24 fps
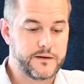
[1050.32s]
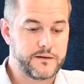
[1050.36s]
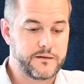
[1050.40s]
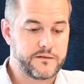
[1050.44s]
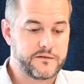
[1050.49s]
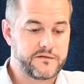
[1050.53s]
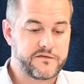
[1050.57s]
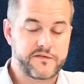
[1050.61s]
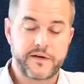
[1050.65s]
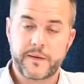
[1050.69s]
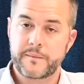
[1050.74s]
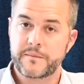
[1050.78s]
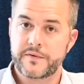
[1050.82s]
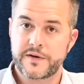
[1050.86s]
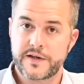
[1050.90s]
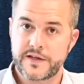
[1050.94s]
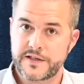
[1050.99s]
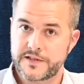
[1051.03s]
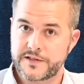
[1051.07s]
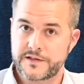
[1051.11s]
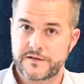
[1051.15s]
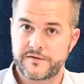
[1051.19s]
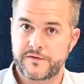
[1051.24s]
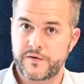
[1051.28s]

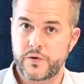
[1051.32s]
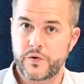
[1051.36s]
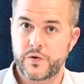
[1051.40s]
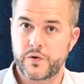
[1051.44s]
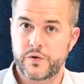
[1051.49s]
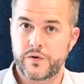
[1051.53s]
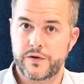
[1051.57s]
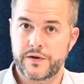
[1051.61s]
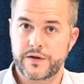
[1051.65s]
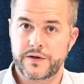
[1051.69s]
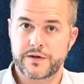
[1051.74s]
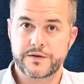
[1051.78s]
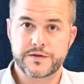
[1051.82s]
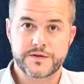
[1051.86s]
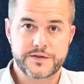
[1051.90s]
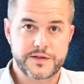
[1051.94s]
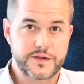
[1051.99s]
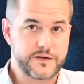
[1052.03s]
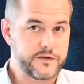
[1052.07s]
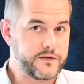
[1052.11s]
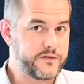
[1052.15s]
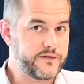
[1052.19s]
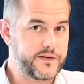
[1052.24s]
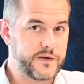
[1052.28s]
Fabrics for
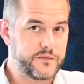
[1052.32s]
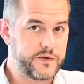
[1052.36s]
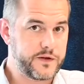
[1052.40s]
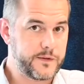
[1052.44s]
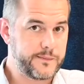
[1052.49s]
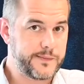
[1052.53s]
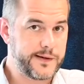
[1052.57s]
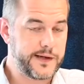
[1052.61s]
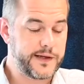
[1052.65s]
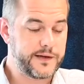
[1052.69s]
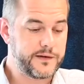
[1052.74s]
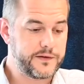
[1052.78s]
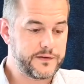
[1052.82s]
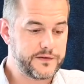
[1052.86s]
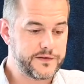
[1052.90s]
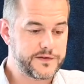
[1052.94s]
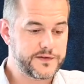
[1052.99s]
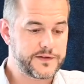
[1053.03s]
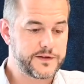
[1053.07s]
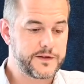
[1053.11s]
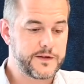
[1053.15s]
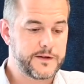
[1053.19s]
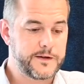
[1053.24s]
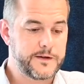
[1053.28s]
acoustic or fabric
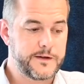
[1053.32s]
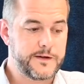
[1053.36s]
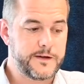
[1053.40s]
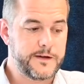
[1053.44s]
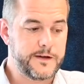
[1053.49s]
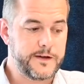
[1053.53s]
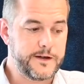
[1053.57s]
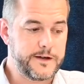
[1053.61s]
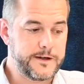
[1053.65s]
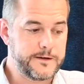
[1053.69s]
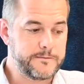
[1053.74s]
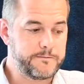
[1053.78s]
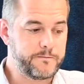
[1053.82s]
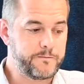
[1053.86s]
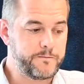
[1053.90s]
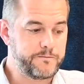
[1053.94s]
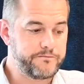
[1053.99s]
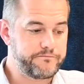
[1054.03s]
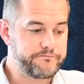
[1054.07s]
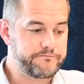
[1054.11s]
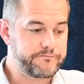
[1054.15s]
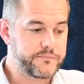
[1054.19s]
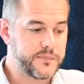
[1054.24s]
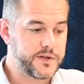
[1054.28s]
panels,
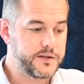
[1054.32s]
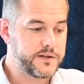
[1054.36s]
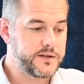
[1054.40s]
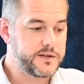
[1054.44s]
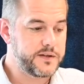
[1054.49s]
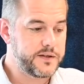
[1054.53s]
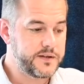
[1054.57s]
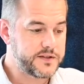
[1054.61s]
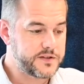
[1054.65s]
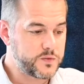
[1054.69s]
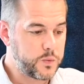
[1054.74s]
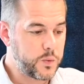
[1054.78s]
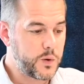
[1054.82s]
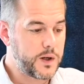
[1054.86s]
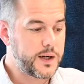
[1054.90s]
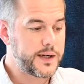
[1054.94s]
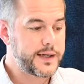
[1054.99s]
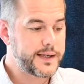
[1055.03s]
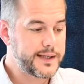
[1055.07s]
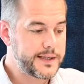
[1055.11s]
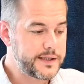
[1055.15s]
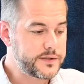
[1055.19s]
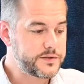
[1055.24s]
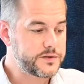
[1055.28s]
it's
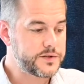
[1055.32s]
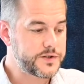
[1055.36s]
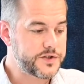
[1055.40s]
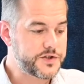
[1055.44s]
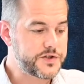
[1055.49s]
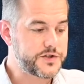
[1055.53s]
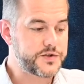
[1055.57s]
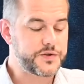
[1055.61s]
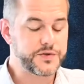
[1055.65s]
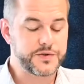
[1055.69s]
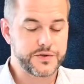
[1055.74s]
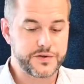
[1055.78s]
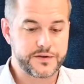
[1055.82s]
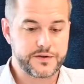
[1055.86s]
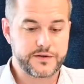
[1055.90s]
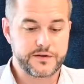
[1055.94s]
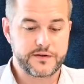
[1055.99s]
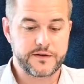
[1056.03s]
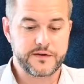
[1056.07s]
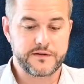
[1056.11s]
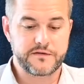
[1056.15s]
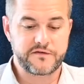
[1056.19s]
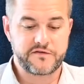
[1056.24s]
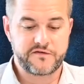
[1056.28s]
widely understood
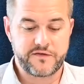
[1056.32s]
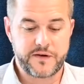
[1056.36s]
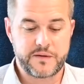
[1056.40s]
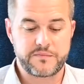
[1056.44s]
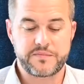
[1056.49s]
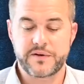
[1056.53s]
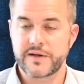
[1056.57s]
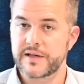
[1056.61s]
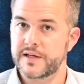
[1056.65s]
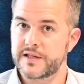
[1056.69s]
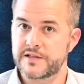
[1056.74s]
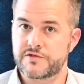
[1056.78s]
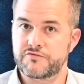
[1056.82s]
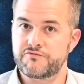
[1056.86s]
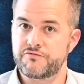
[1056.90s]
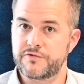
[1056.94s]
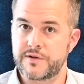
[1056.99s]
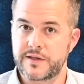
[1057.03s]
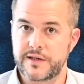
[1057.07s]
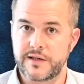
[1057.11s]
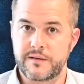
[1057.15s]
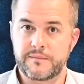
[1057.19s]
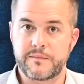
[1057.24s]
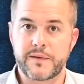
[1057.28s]
that fabric isn't
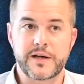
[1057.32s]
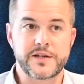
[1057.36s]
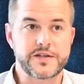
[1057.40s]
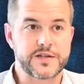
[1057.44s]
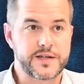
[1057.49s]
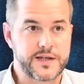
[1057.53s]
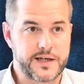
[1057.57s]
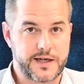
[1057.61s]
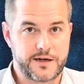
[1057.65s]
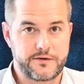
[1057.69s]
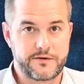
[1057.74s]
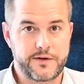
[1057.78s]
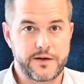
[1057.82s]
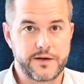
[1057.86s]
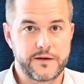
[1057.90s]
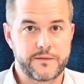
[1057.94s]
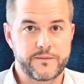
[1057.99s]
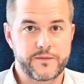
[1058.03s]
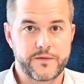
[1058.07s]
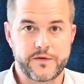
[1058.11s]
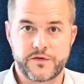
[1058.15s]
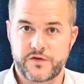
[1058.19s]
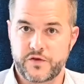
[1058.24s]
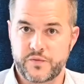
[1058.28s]
really a major carrier
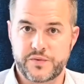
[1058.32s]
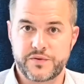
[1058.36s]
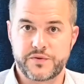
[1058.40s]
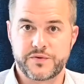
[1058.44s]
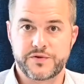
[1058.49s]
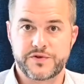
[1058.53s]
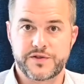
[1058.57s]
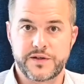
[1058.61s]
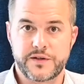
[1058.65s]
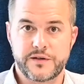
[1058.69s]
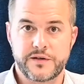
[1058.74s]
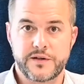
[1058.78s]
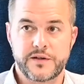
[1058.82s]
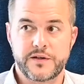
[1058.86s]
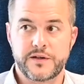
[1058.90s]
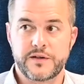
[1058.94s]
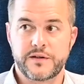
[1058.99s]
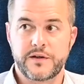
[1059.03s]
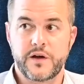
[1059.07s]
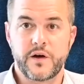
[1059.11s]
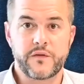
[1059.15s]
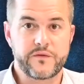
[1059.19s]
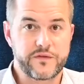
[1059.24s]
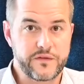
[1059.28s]
or supporter
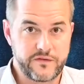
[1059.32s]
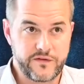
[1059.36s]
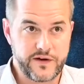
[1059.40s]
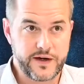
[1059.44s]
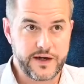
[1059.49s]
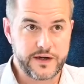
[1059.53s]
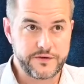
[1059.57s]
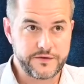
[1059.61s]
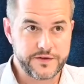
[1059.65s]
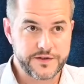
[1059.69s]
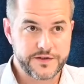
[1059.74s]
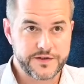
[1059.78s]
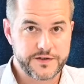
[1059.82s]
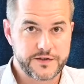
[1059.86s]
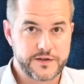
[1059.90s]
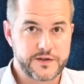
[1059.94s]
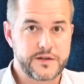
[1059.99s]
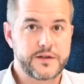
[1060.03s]
of the virus,